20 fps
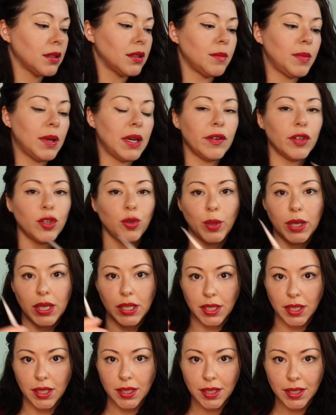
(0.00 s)
a pair of
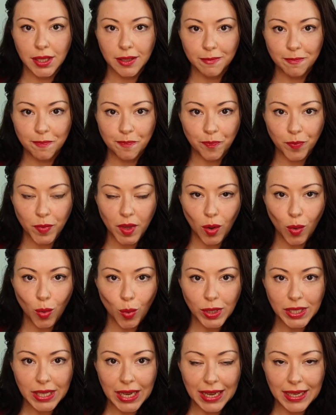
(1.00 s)
tweezers,
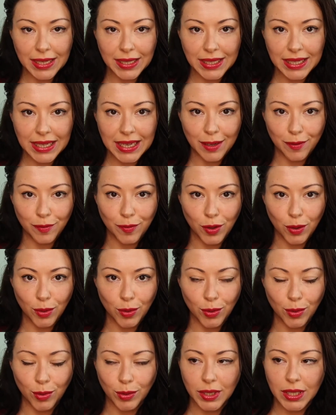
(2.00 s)
always handy if
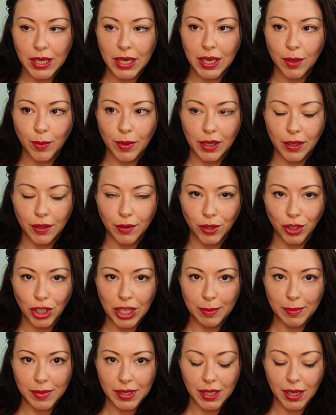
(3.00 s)
you're dealing with loose
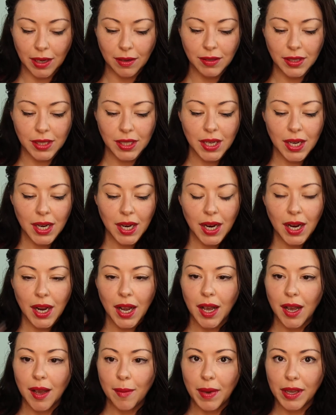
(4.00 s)
gemstones.
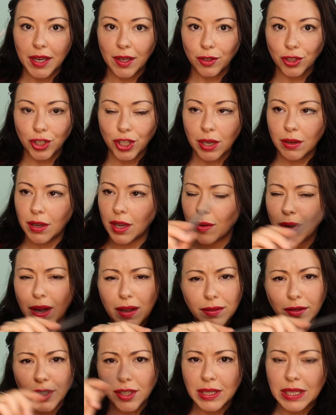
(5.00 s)
And
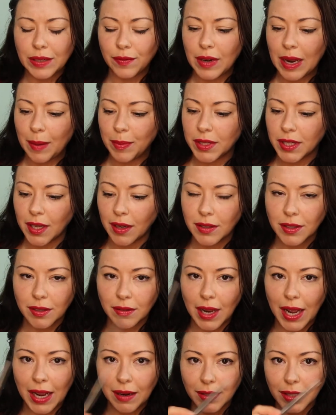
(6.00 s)
I'll do different episodes on
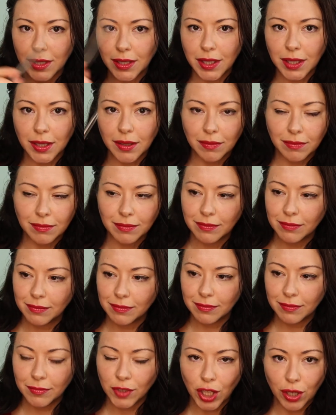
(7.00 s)
how to
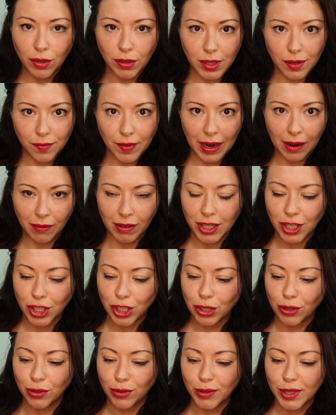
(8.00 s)
use the various
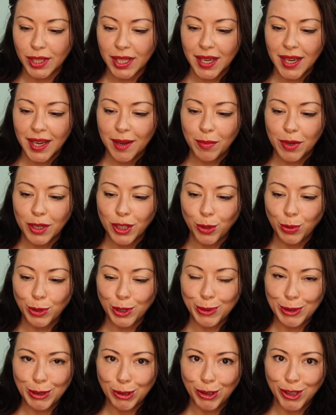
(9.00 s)
tools, but I just want
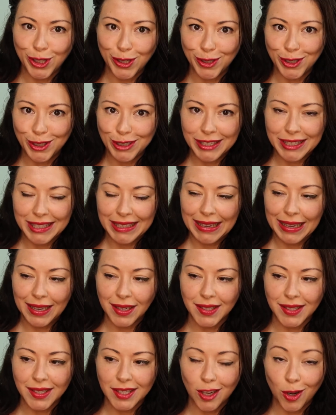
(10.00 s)
to introduce you to the
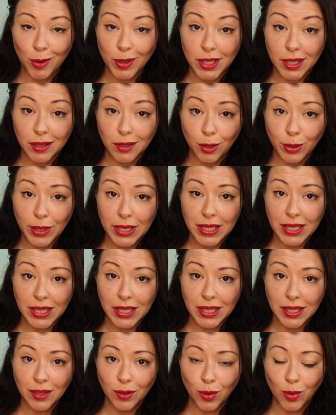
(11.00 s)
kit to start with. So
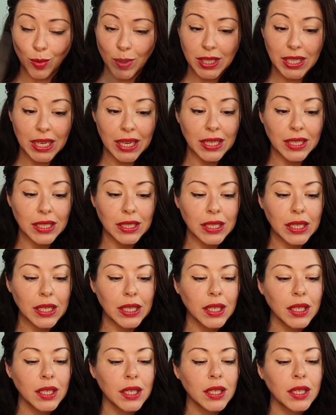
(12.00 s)
tweezers, always
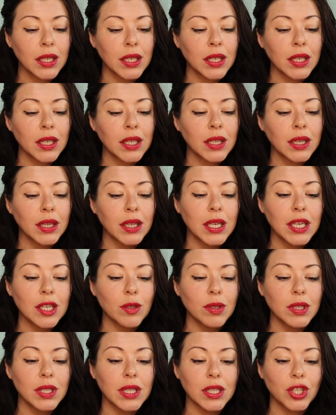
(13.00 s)
handy. These
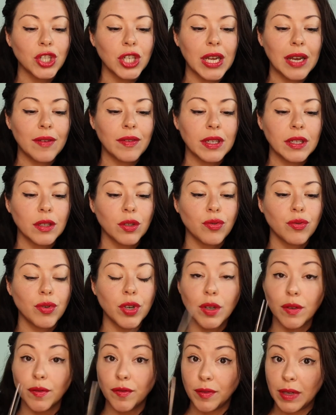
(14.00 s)
ones actually have a little
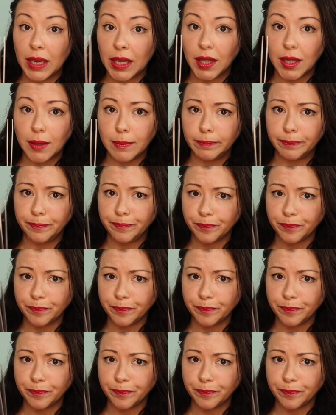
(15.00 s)
groove in them,